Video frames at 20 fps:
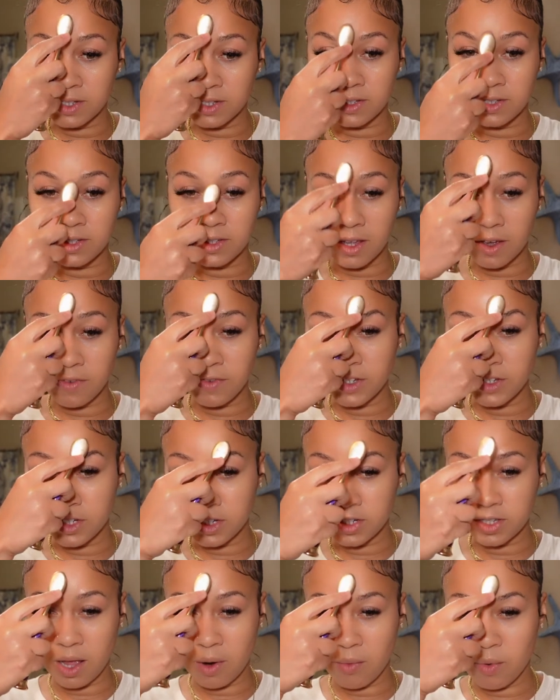and stuff. It's
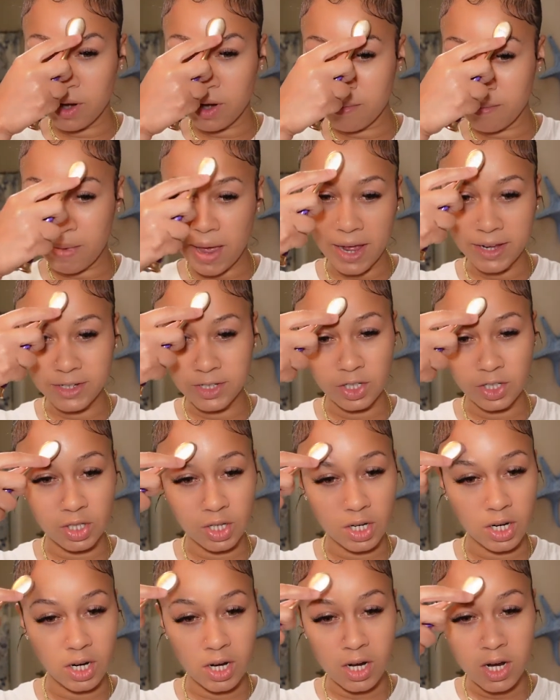just I want to
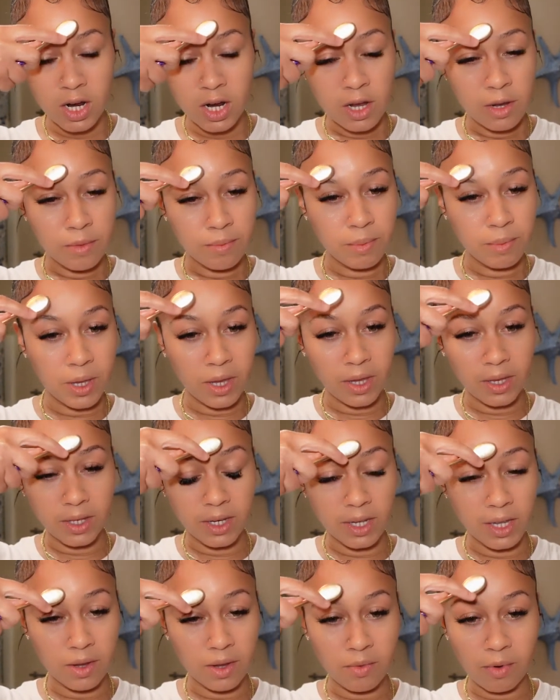master being
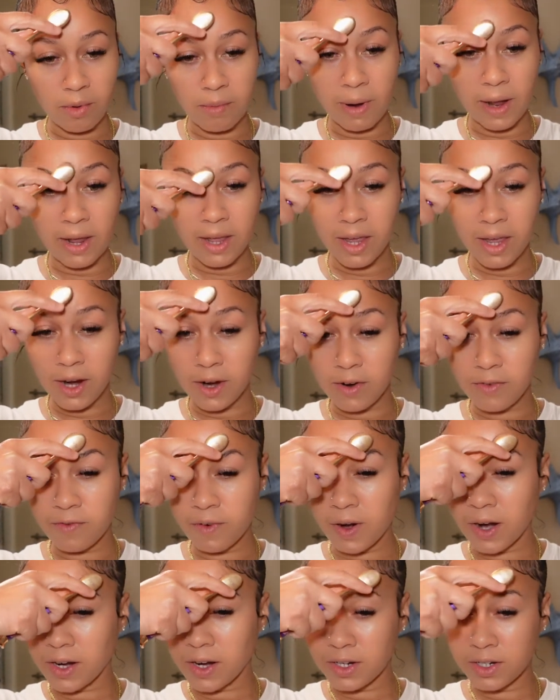neat with my hair
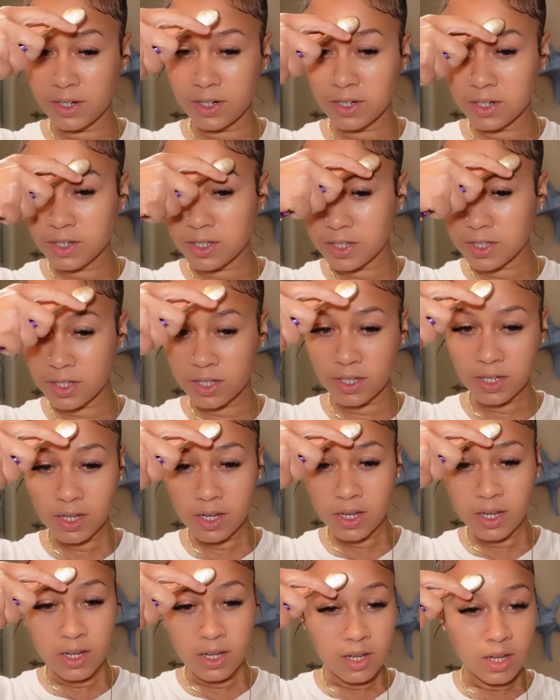first.
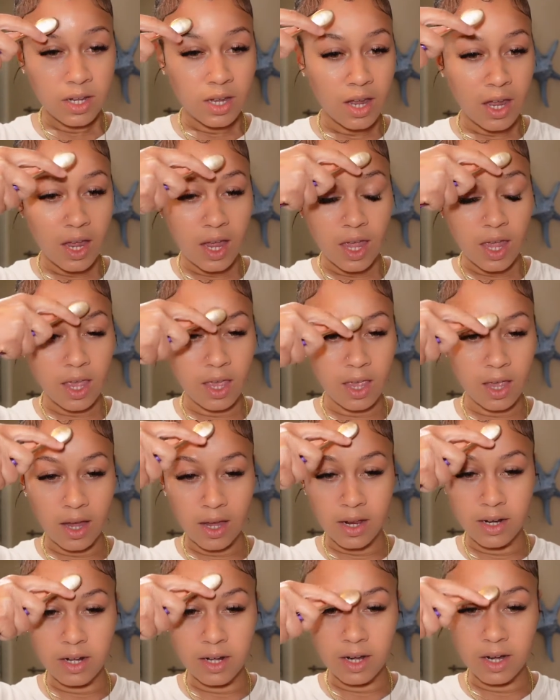
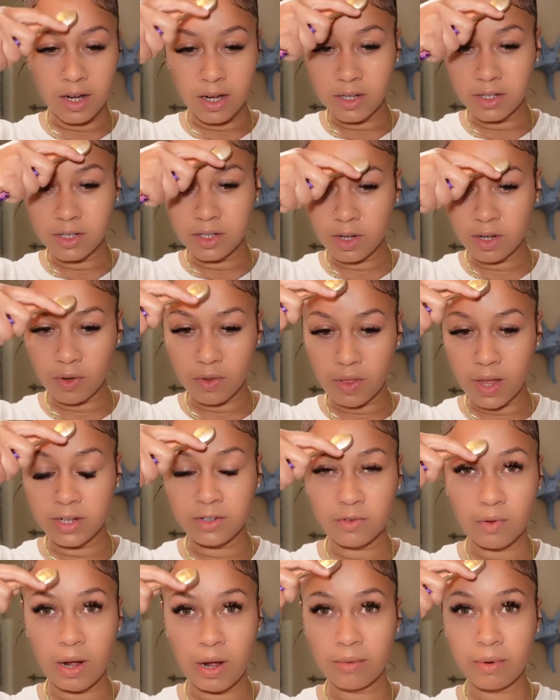And so
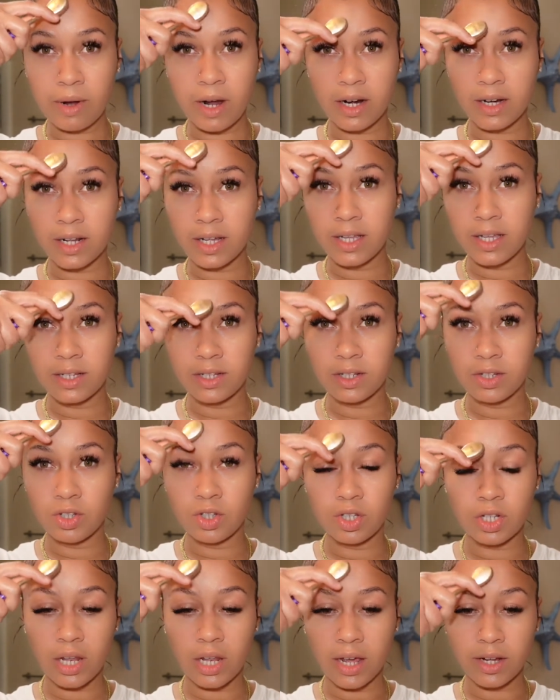that's why I'm kind of getting
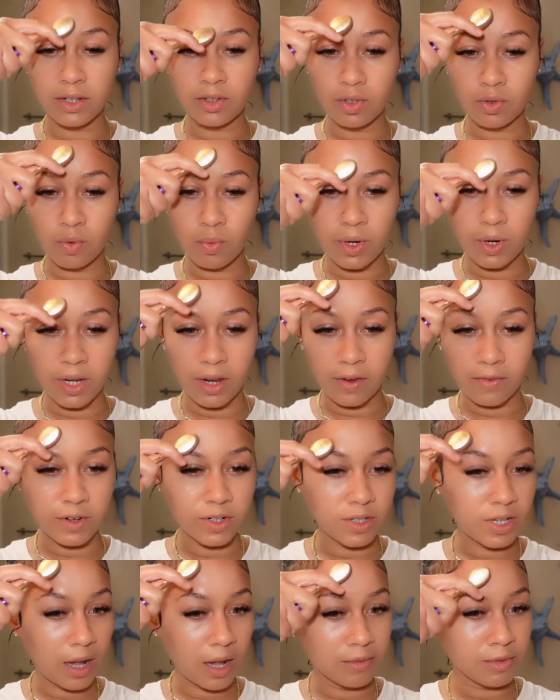into like doing different
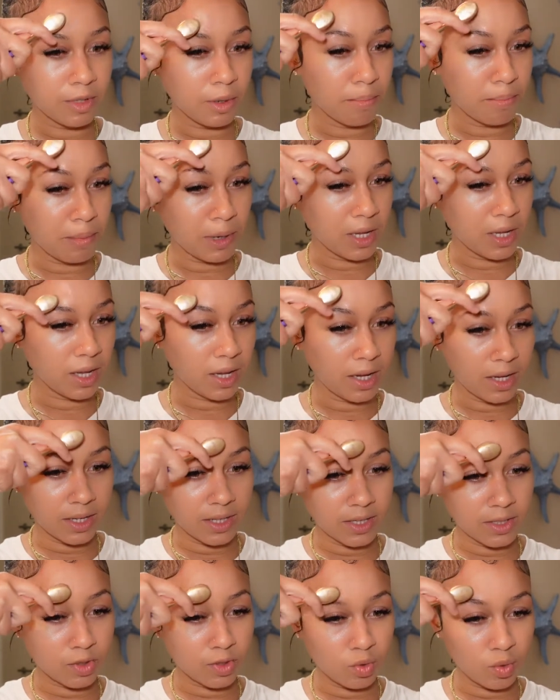types of
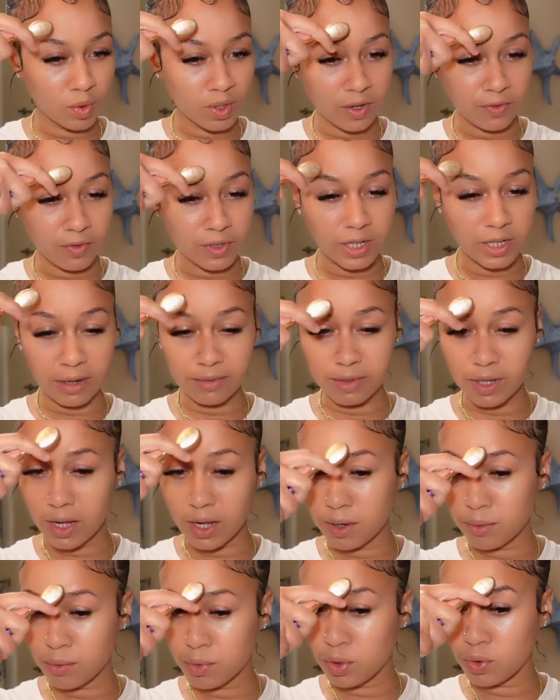buns, doing different types of
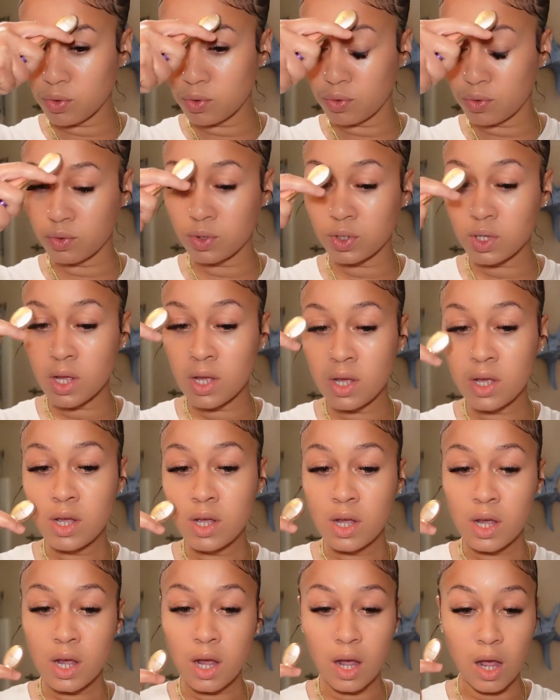updos,
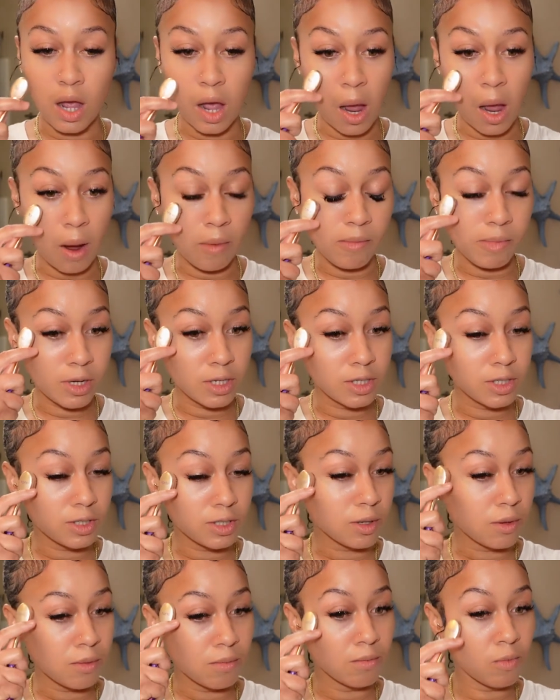
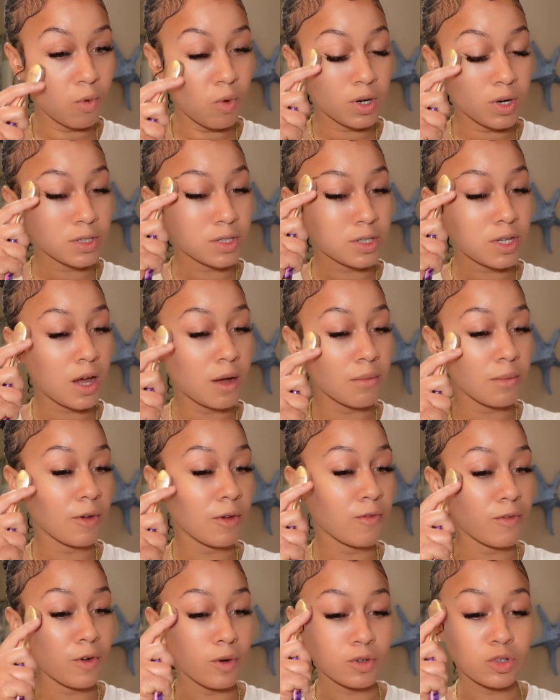because more is coming
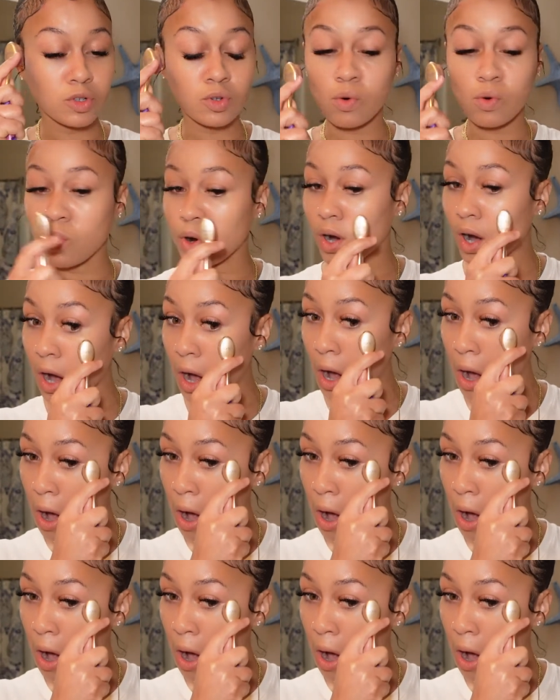for sure.